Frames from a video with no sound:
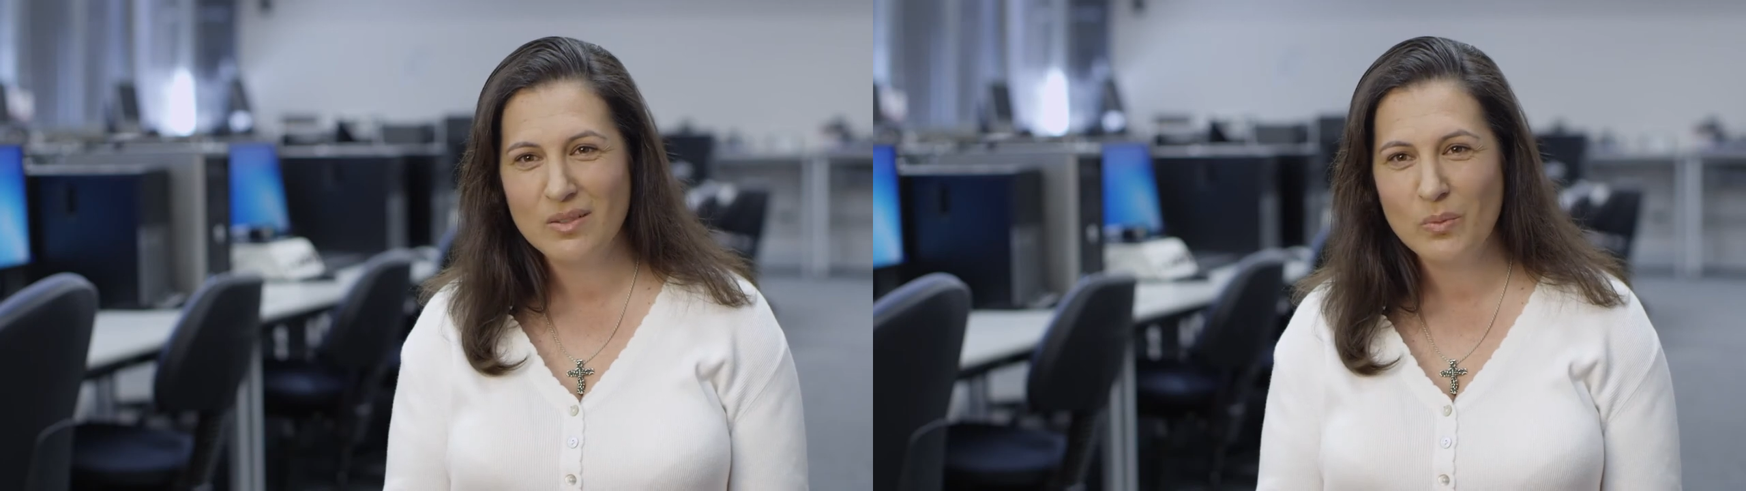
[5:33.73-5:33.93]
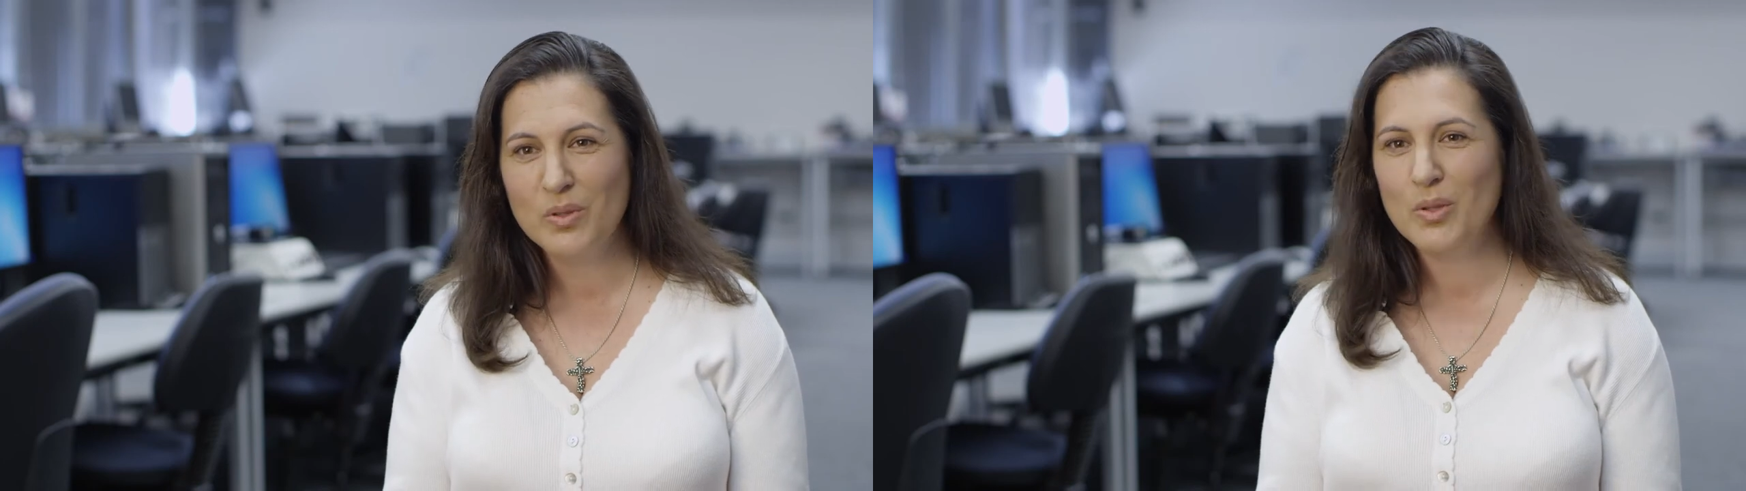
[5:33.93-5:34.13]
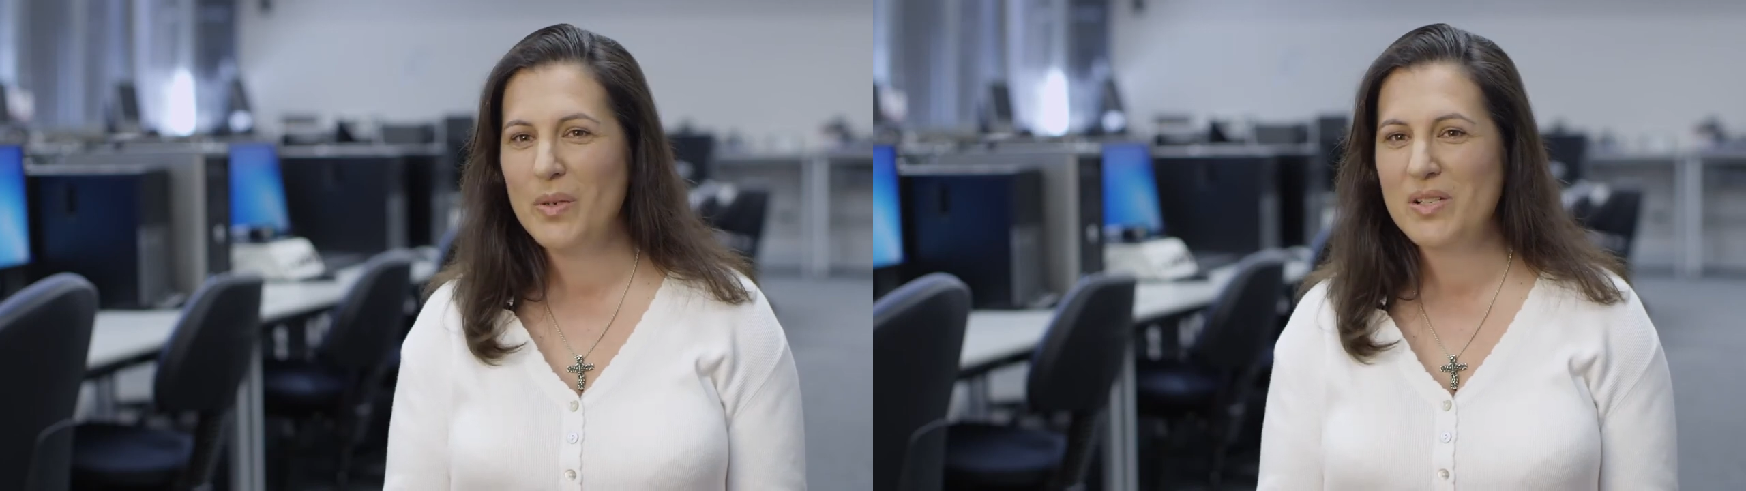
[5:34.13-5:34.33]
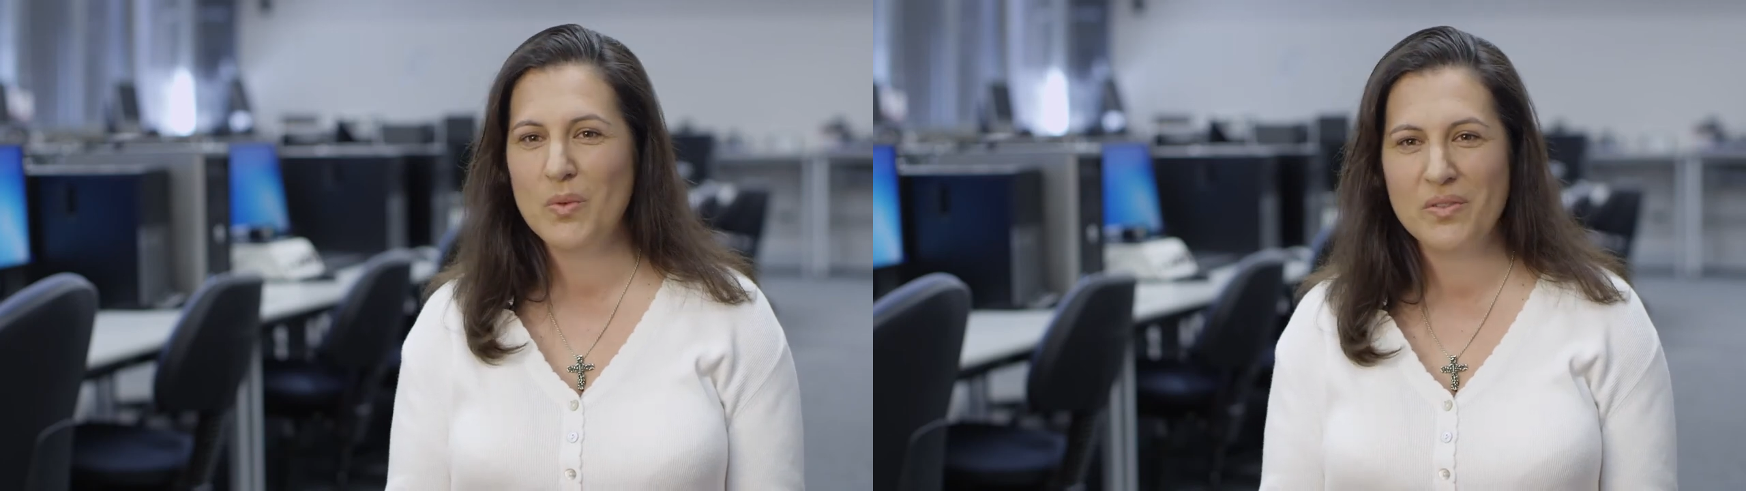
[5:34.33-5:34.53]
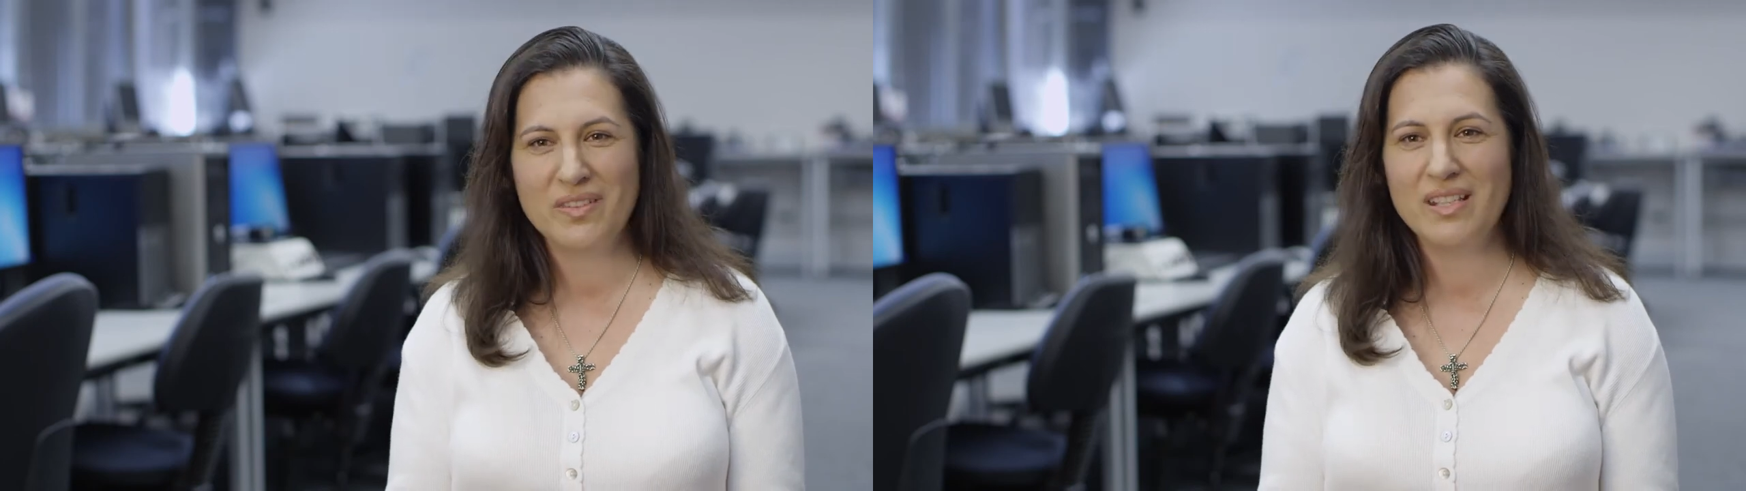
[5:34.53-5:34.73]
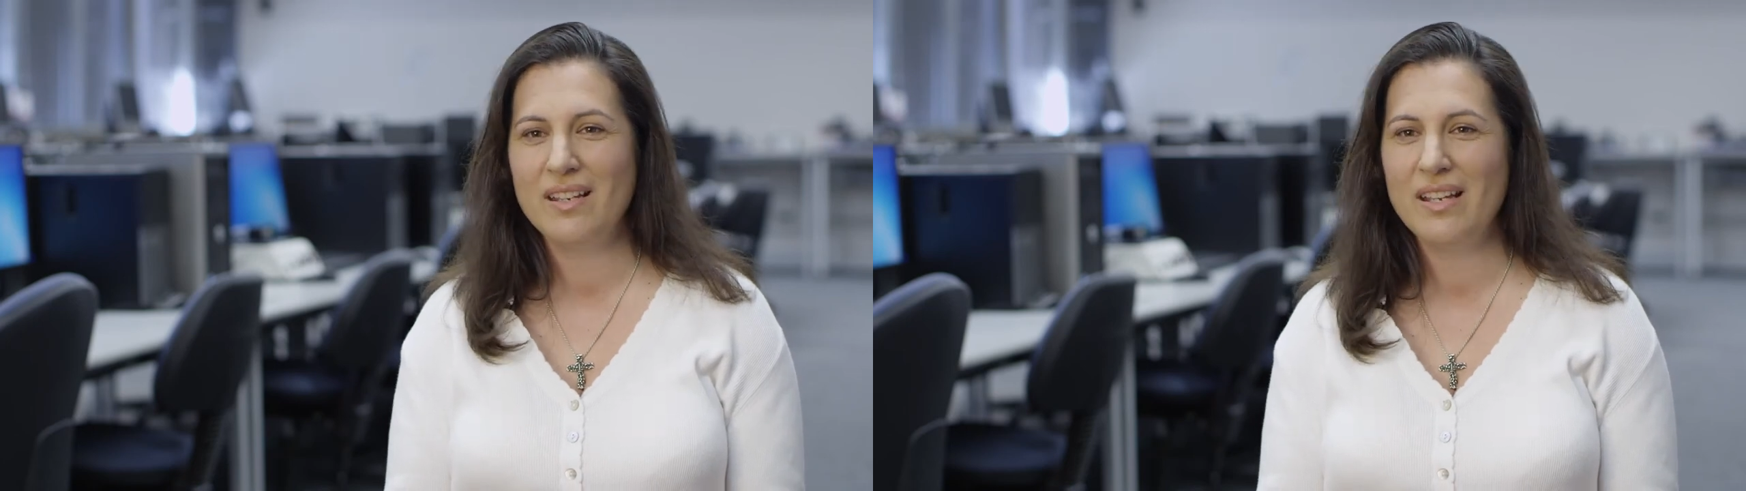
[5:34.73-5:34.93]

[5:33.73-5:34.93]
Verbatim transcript: We always want the